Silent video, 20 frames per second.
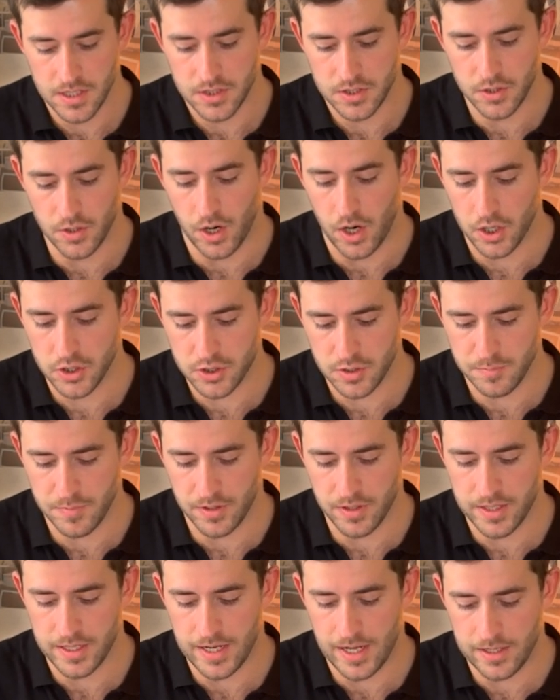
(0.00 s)
to $100
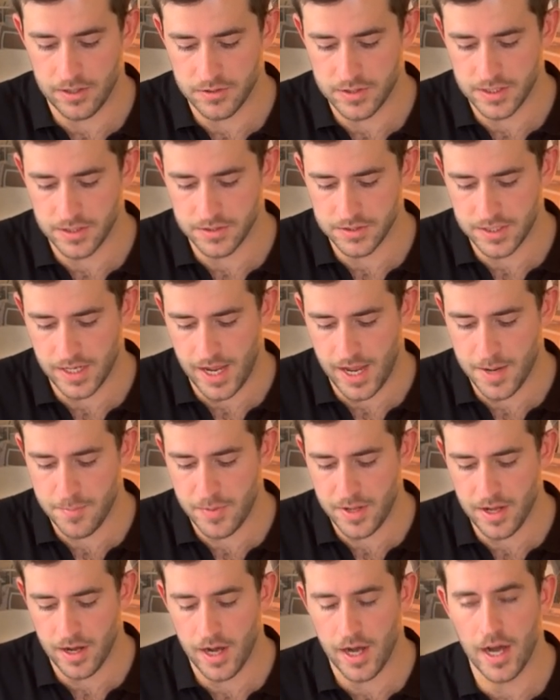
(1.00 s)
million deals and
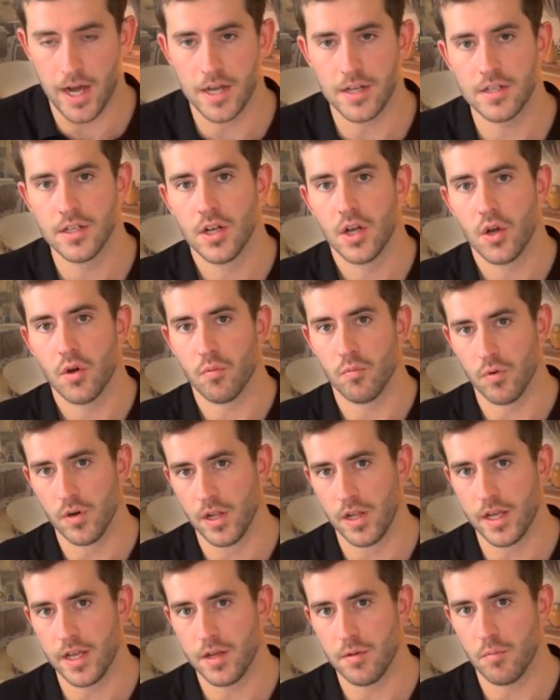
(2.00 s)
beyond,
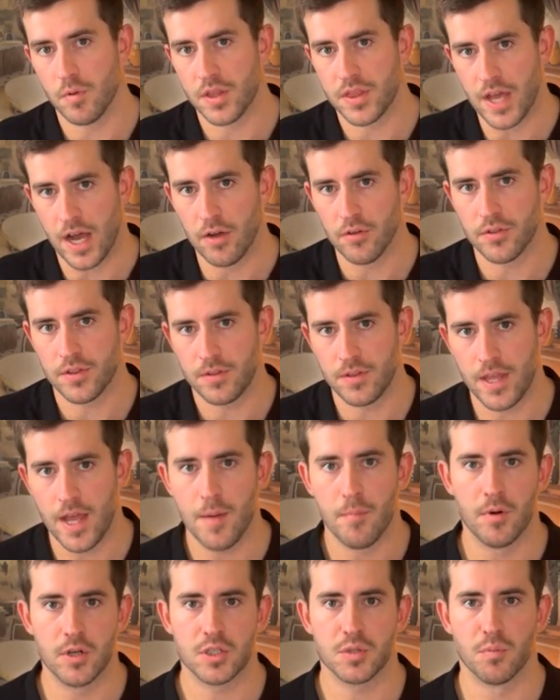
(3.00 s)
really without
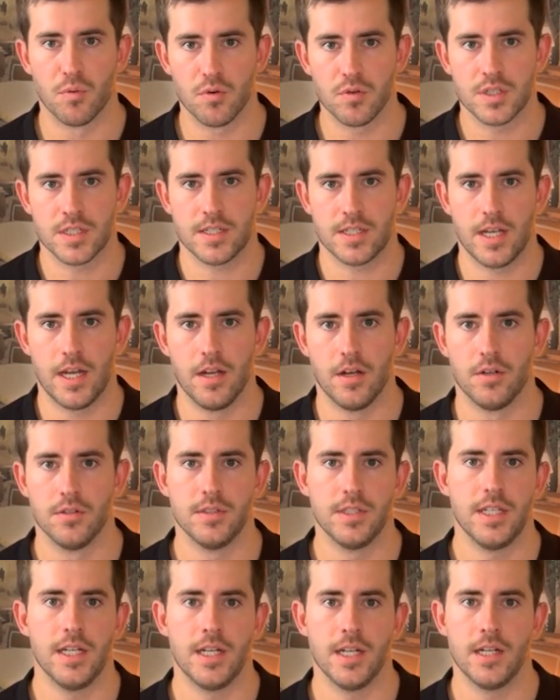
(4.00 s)
that much more scale
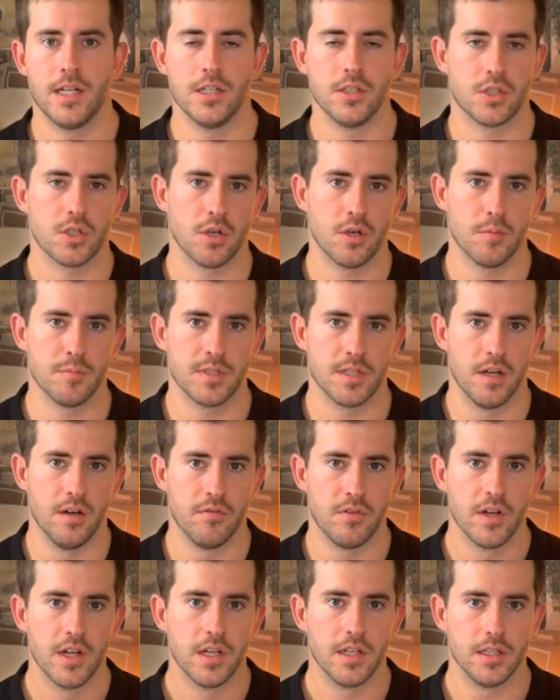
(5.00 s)
needed in terms
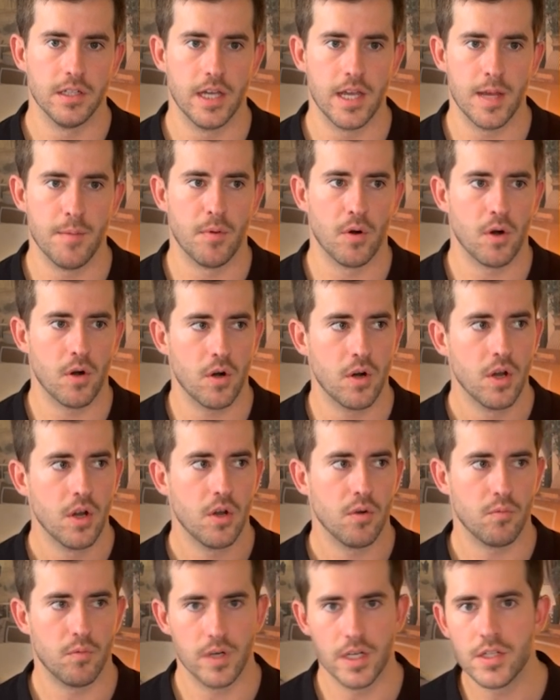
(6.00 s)
of labor,
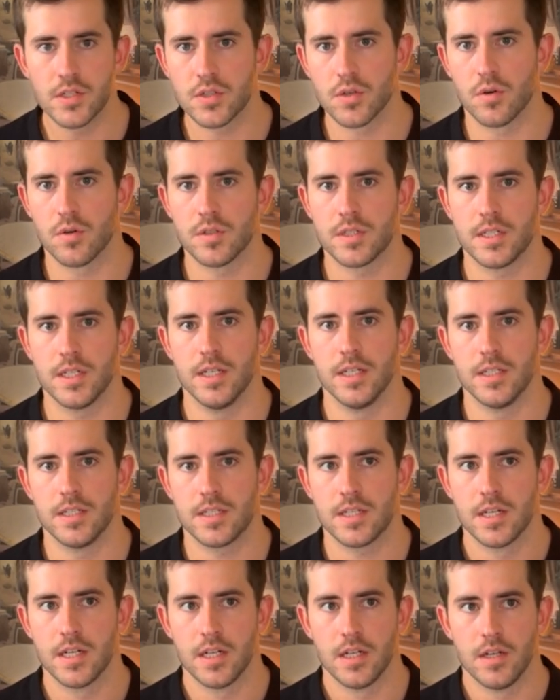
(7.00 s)

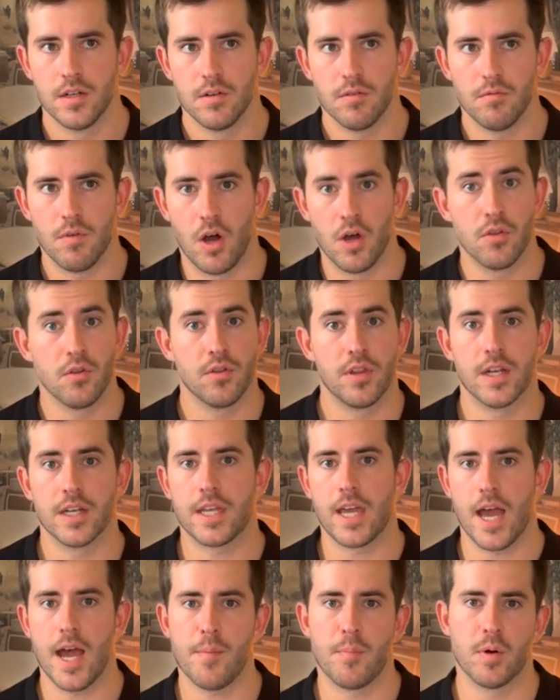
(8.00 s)
resources, other than
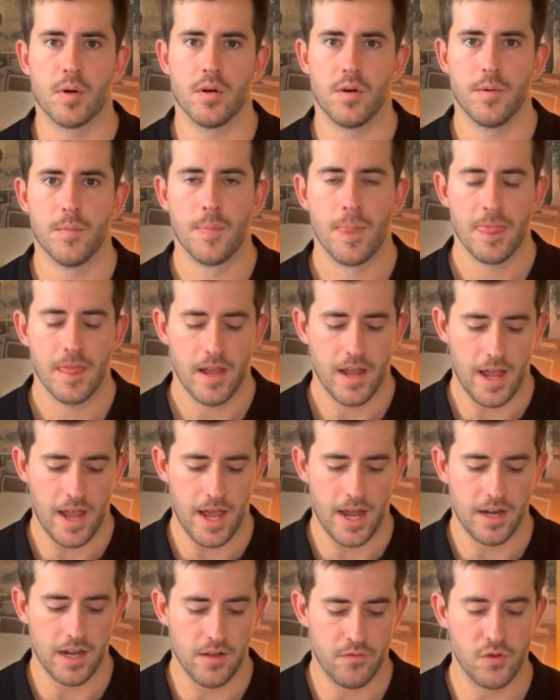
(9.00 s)
capital.
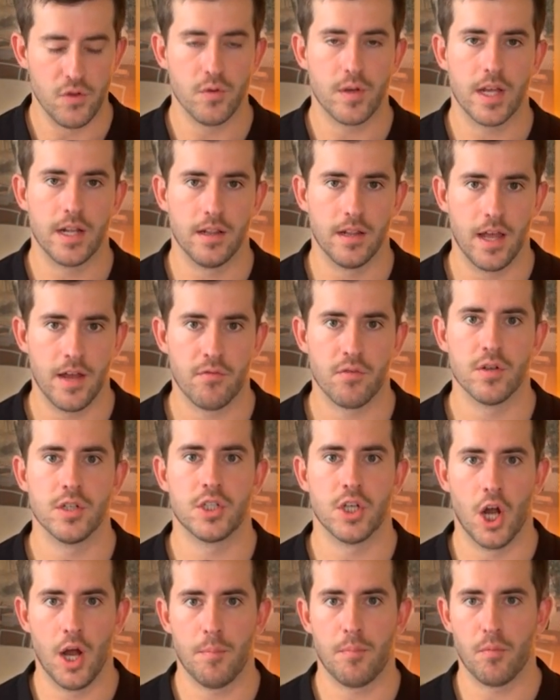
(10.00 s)
And if you can
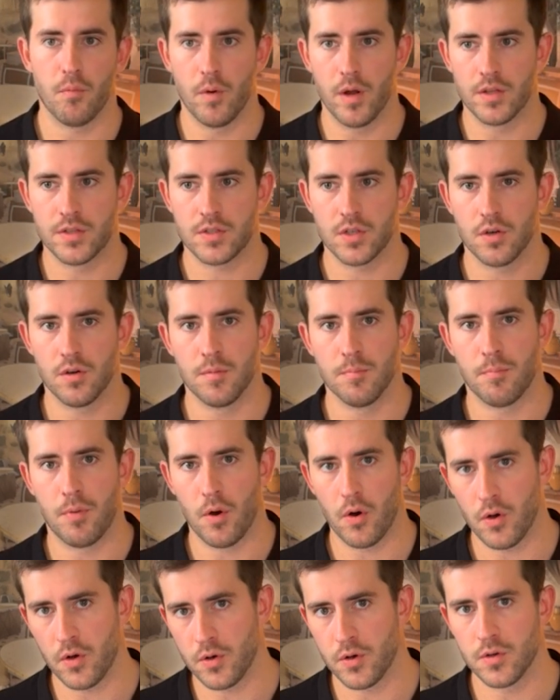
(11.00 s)
leverage up with certain
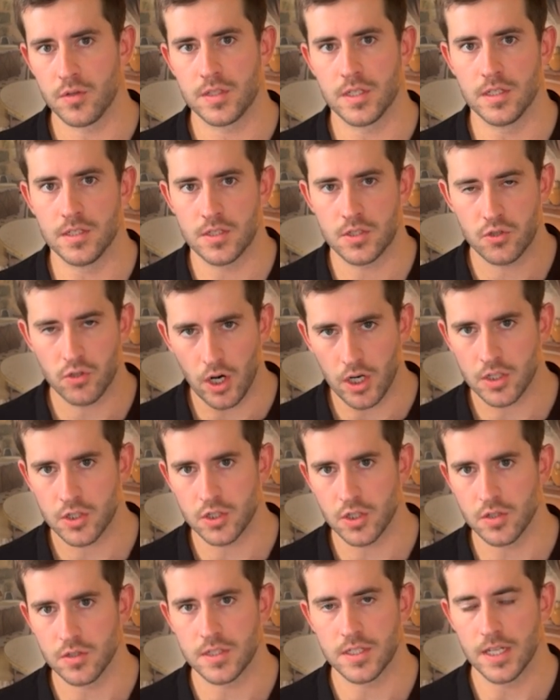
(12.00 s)
partners and
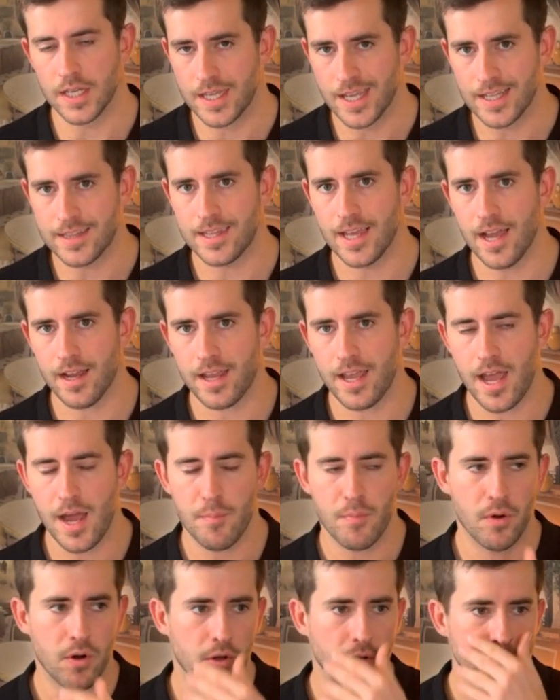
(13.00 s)
structures to get that
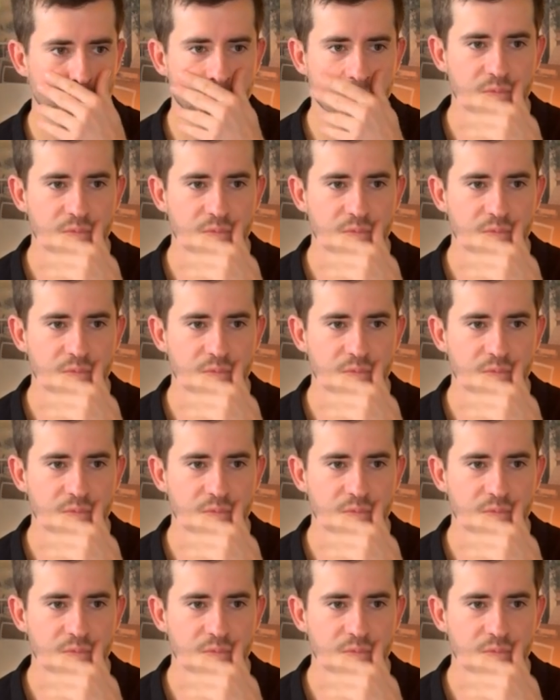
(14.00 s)
capital,